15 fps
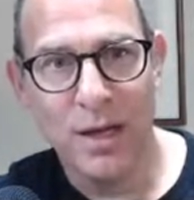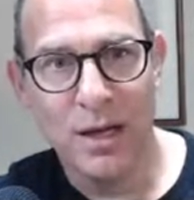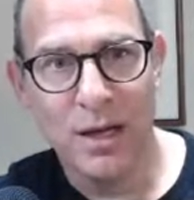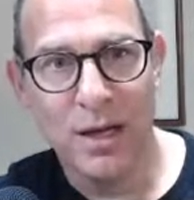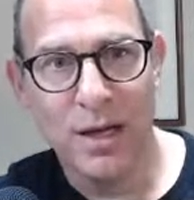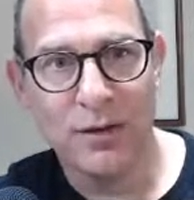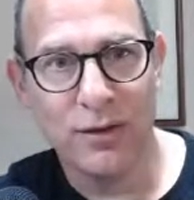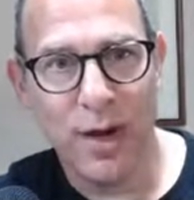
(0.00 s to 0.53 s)

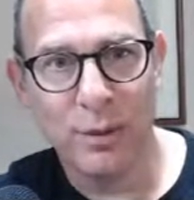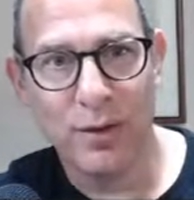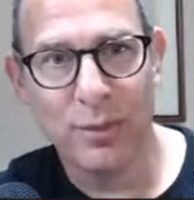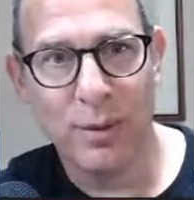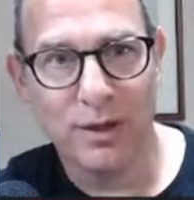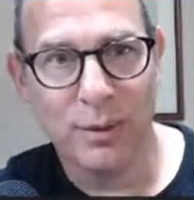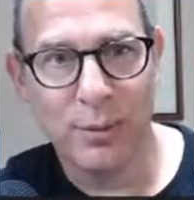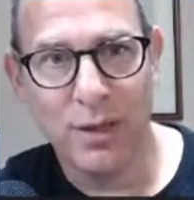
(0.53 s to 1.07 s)
It is our
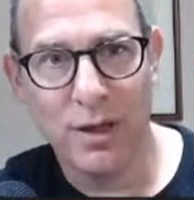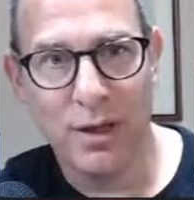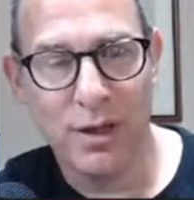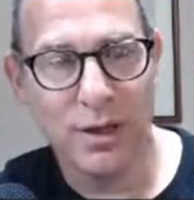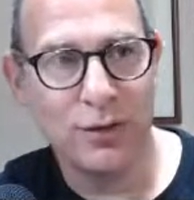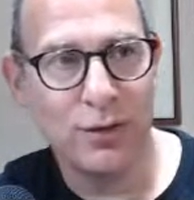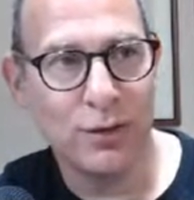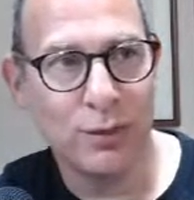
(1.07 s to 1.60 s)

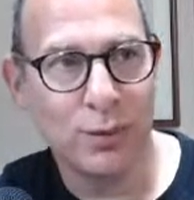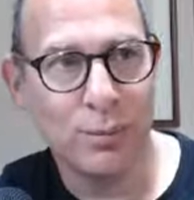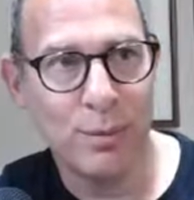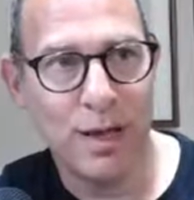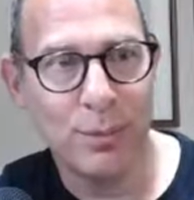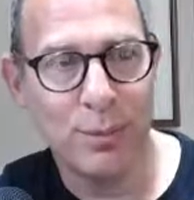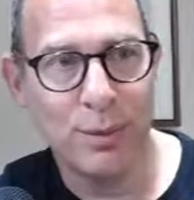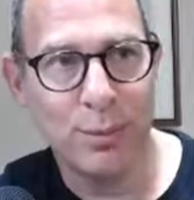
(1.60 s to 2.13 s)
responsibility to
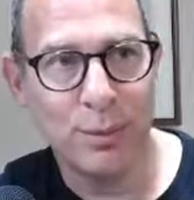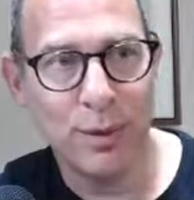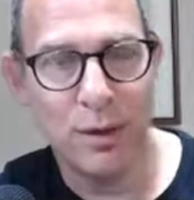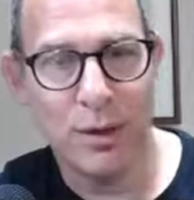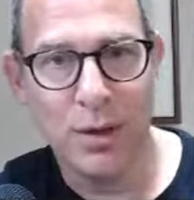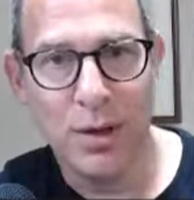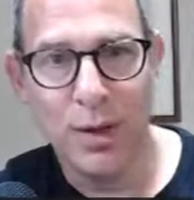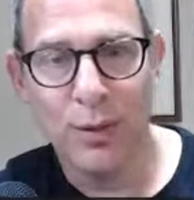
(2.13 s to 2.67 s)
make
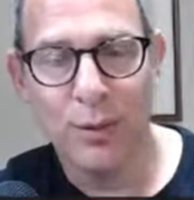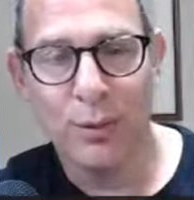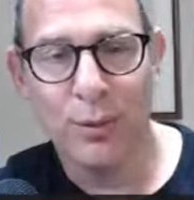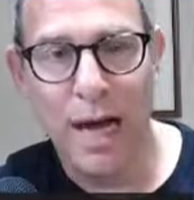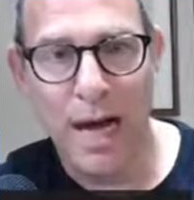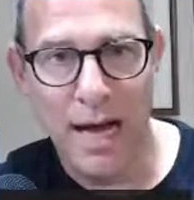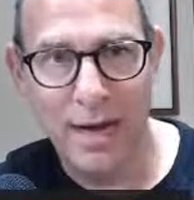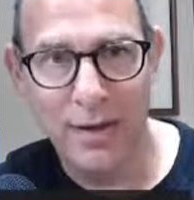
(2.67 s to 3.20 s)
people
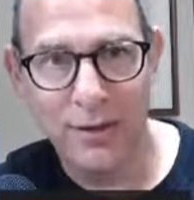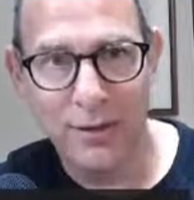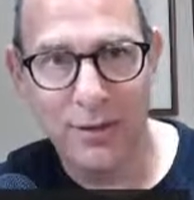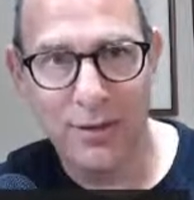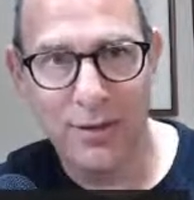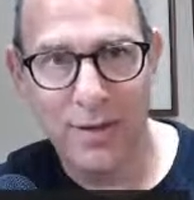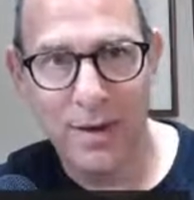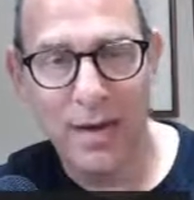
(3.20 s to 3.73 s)

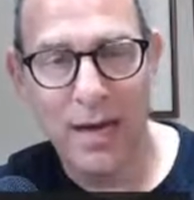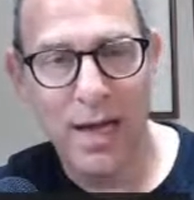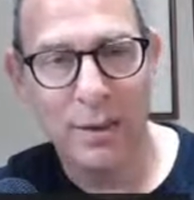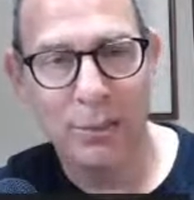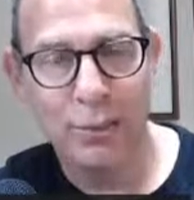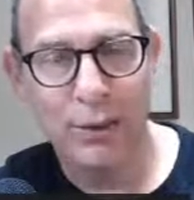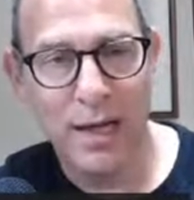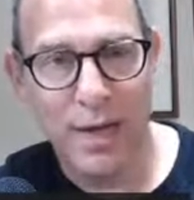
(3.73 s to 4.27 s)
rise
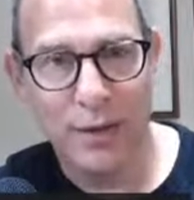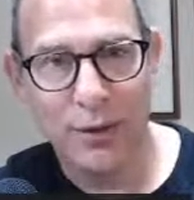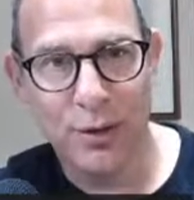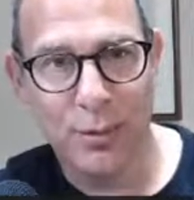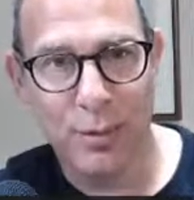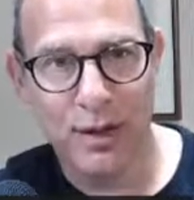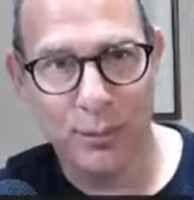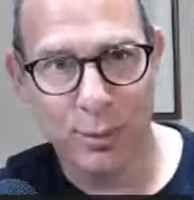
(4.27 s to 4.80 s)
and bring out their
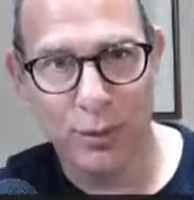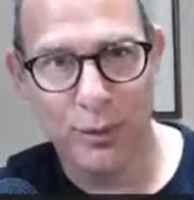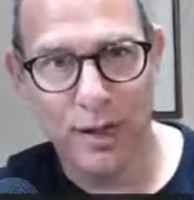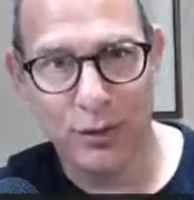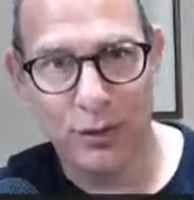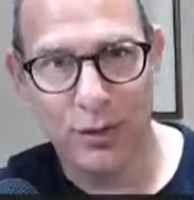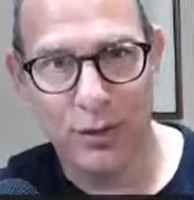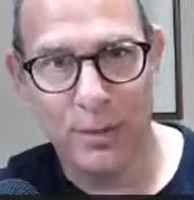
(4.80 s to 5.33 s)
best
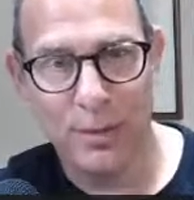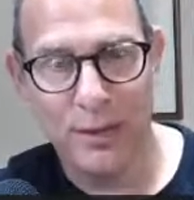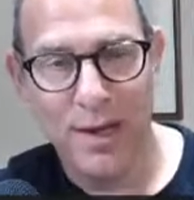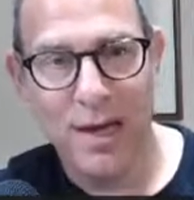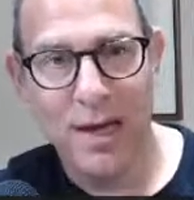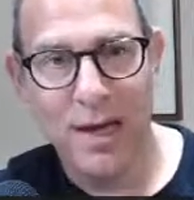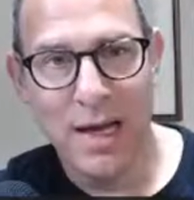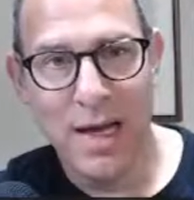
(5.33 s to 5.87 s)
potential.
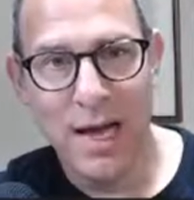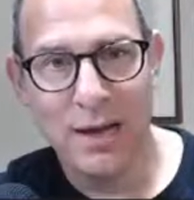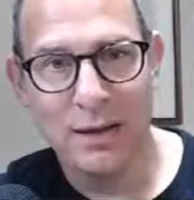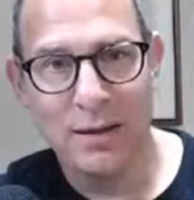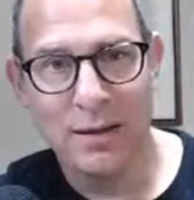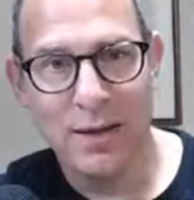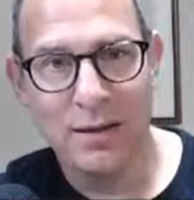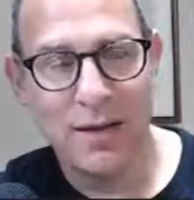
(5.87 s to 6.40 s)

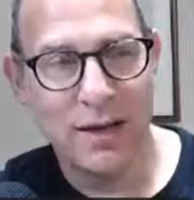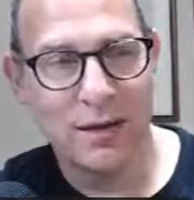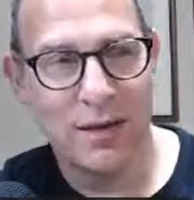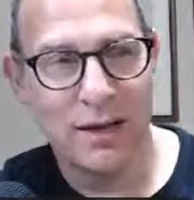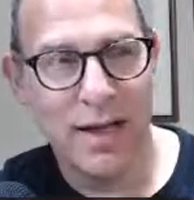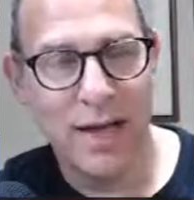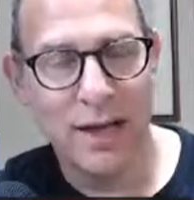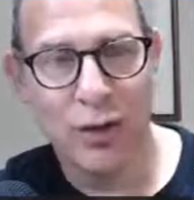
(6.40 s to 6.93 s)
And it takes a
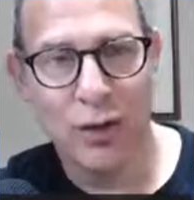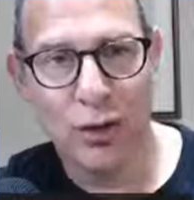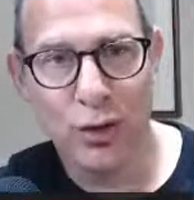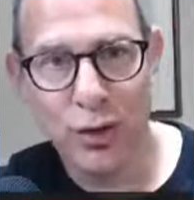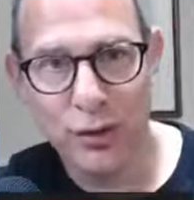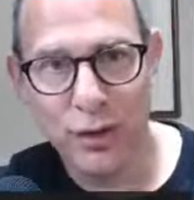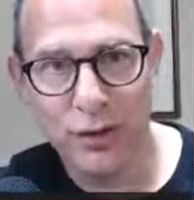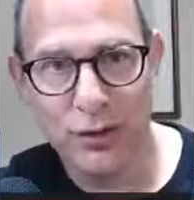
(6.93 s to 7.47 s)
lot of
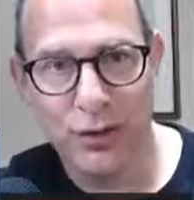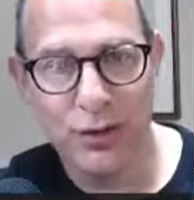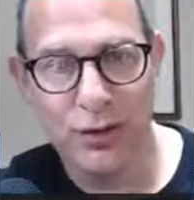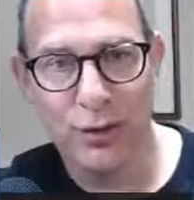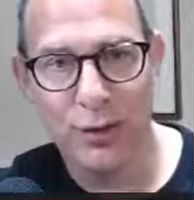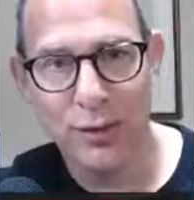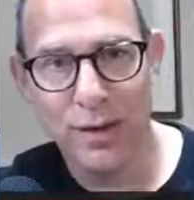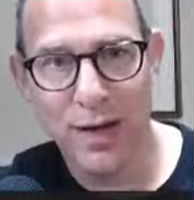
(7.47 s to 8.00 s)
courage to
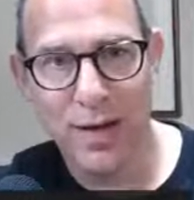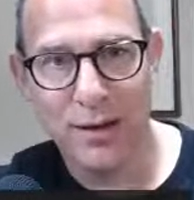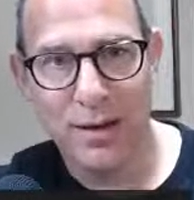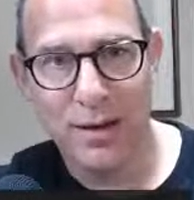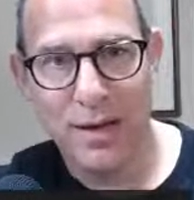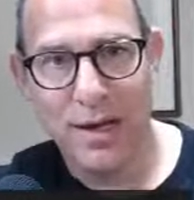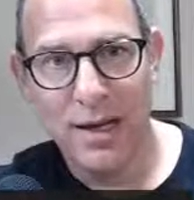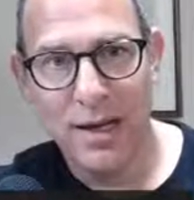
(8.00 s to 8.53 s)
do
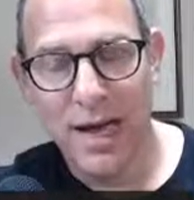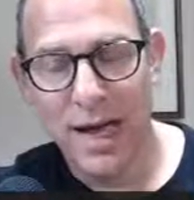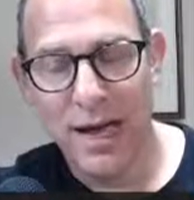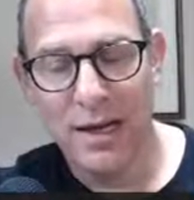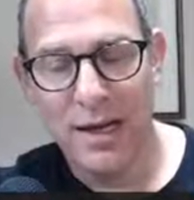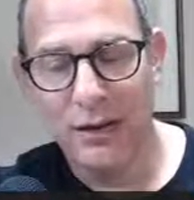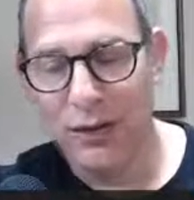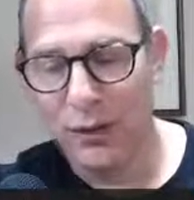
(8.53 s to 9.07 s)
that.
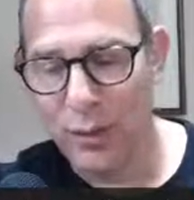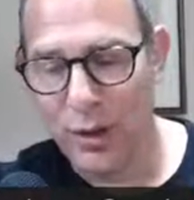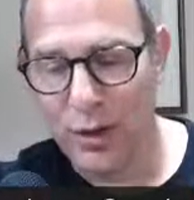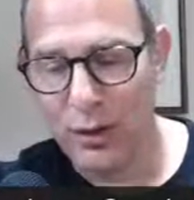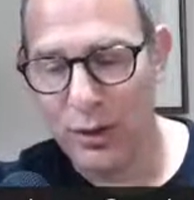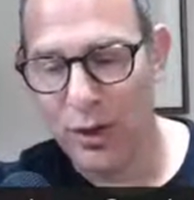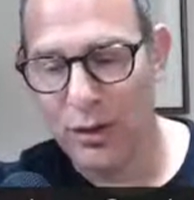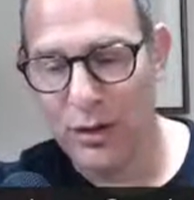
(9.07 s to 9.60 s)
And I just want to
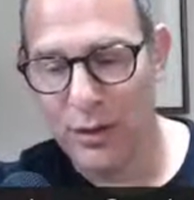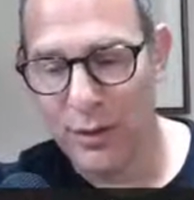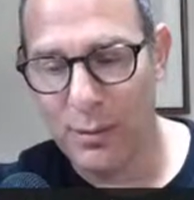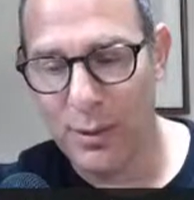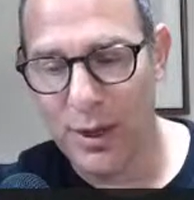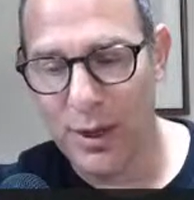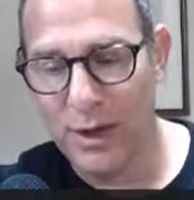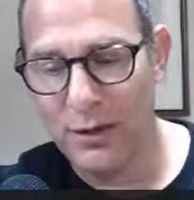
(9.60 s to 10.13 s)
encourage
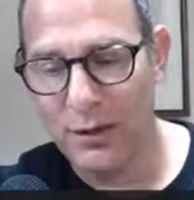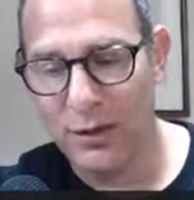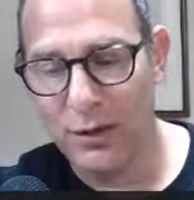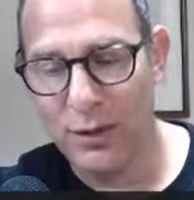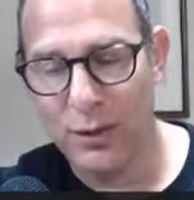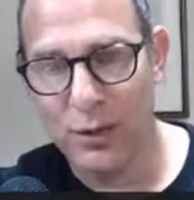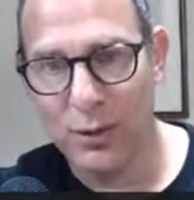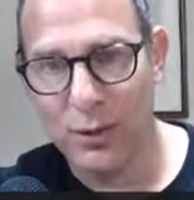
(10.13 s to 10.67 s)
everybody
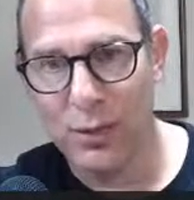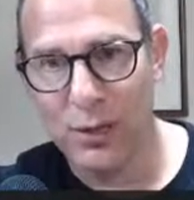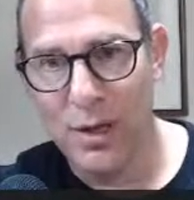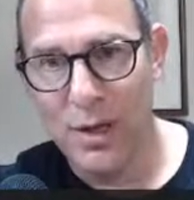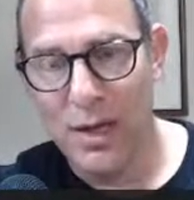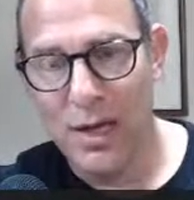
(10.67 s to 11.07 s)
to